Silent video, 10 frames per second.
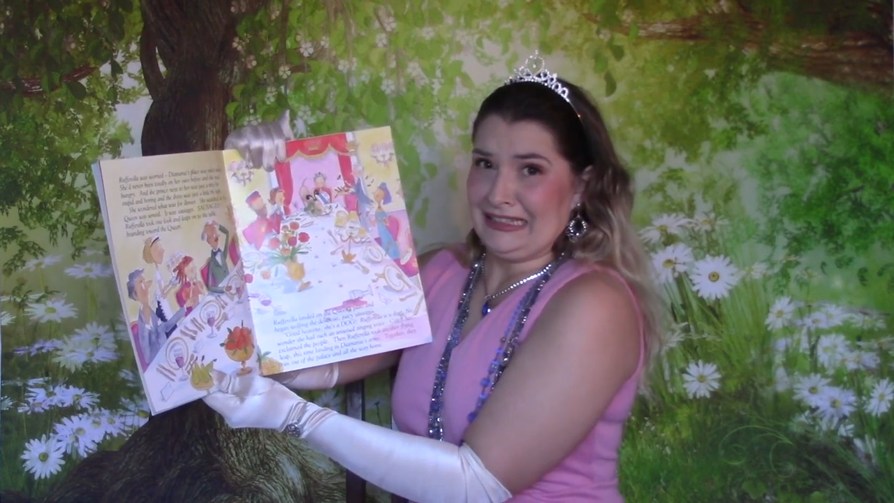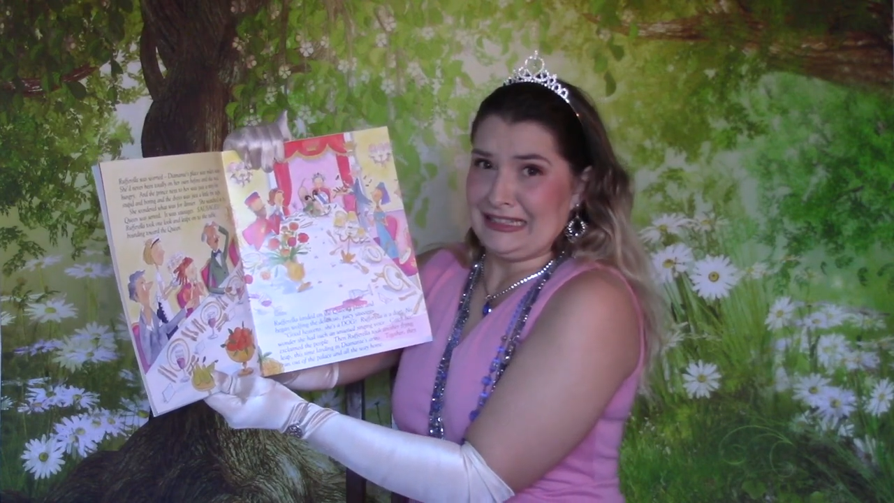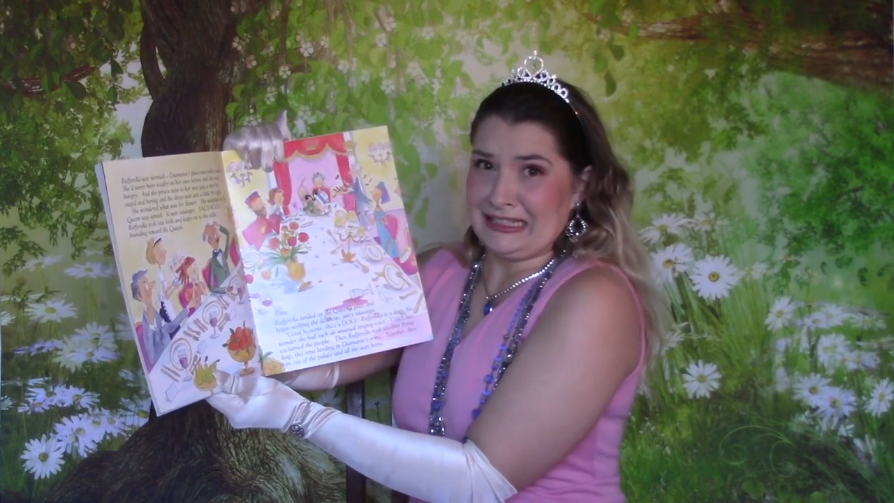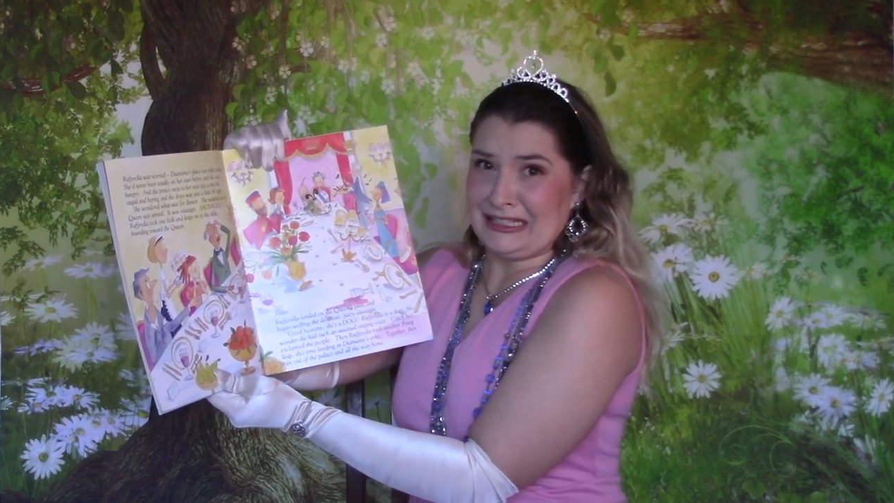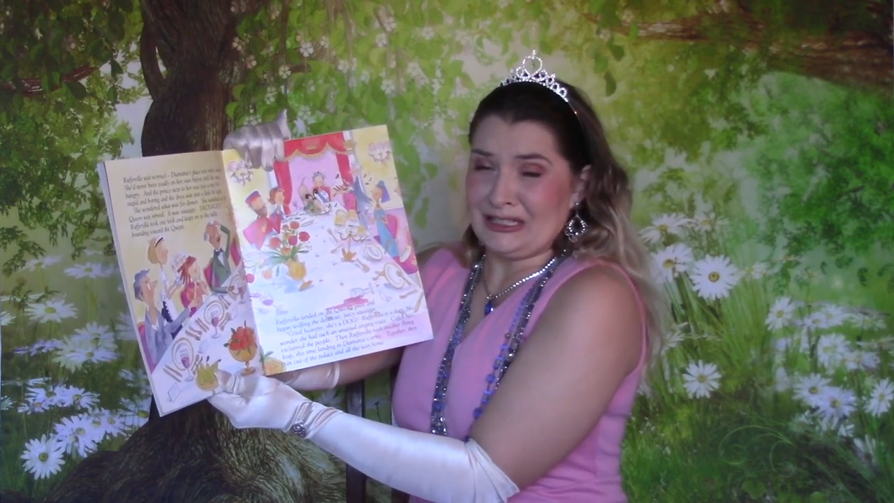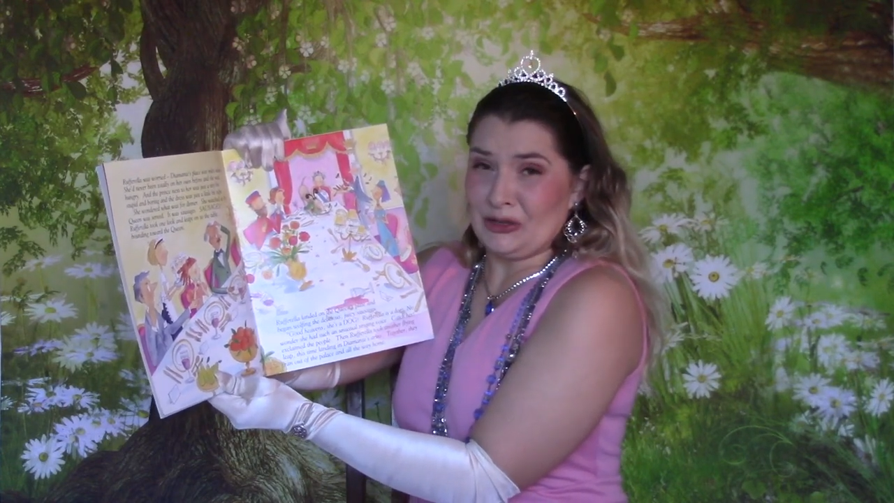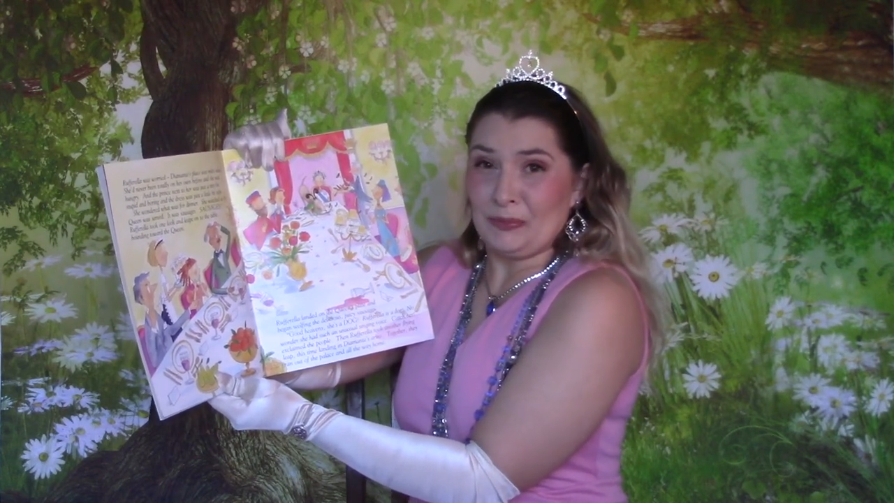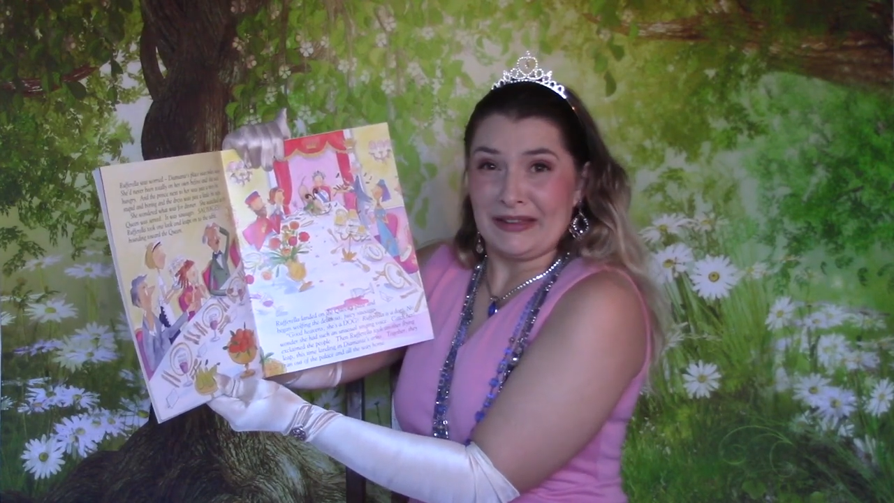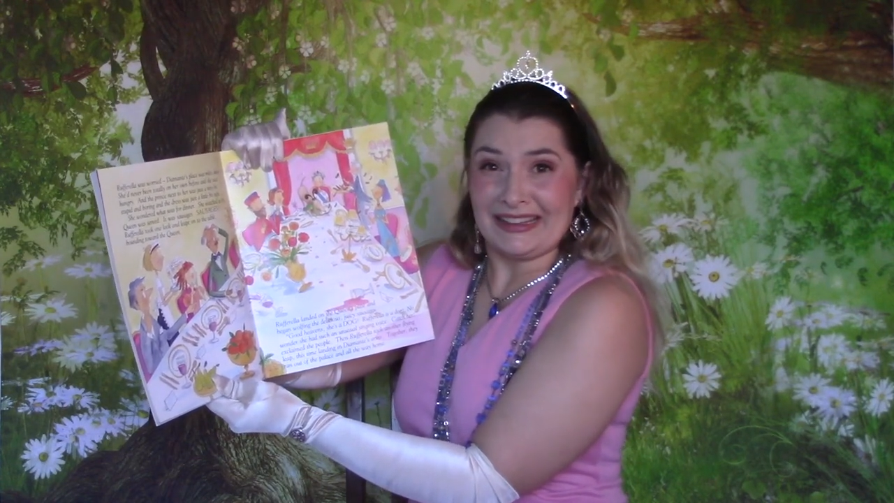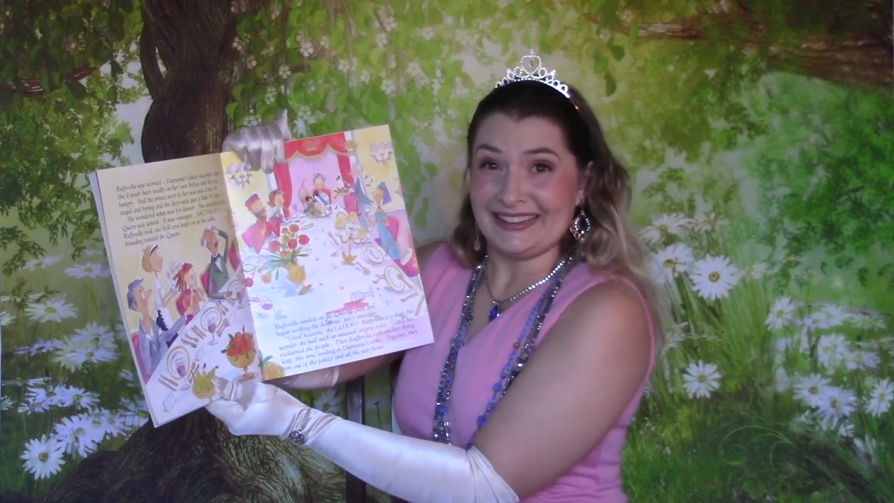
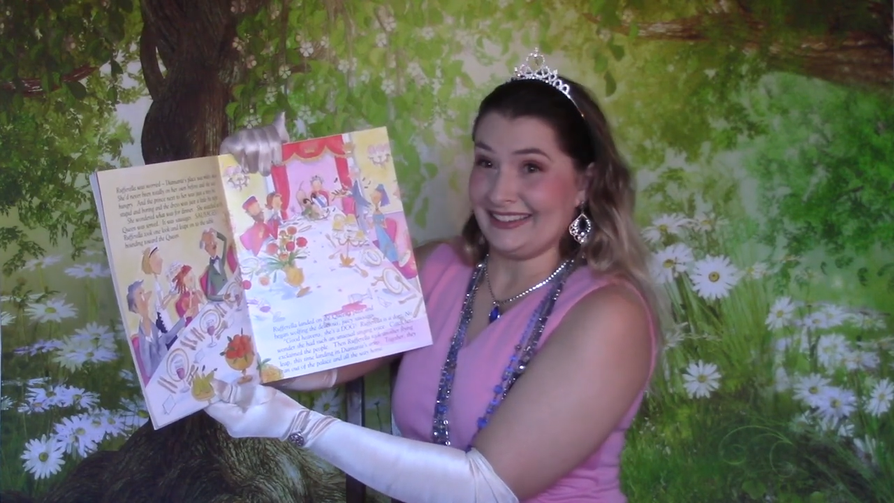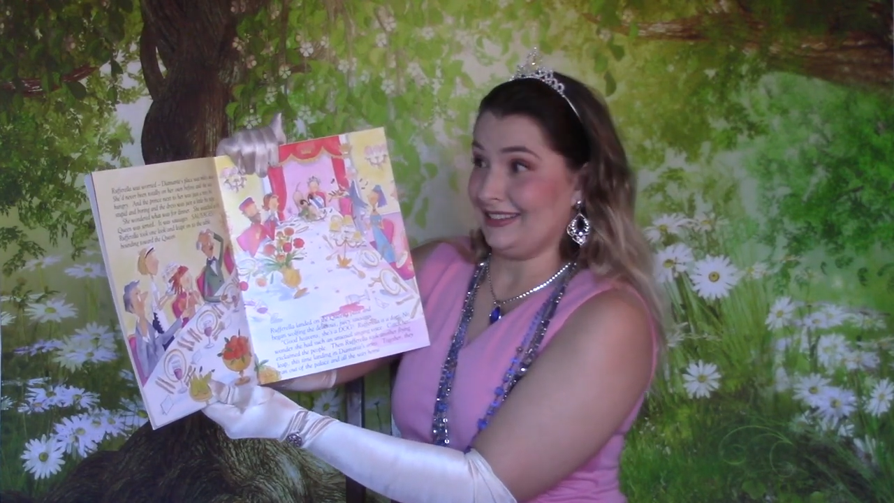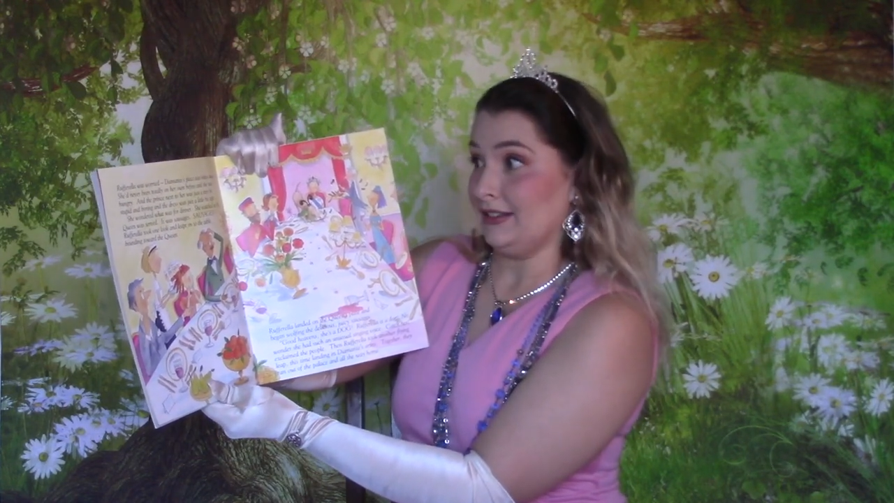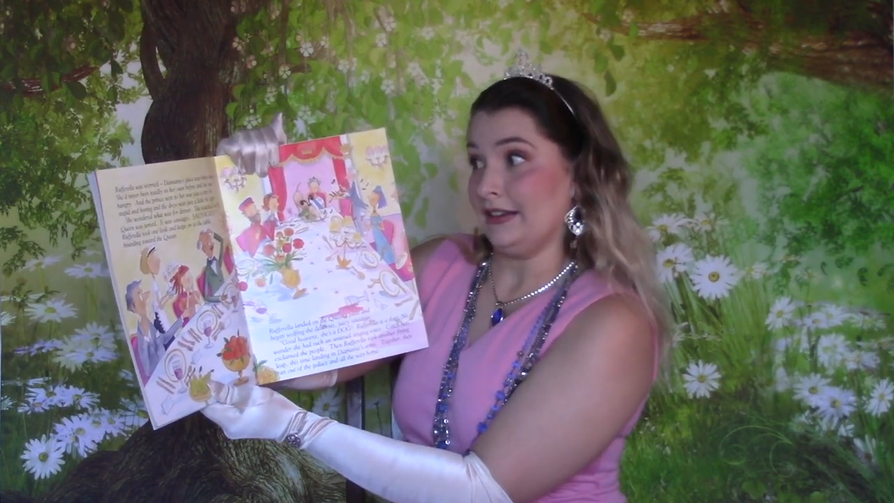stupid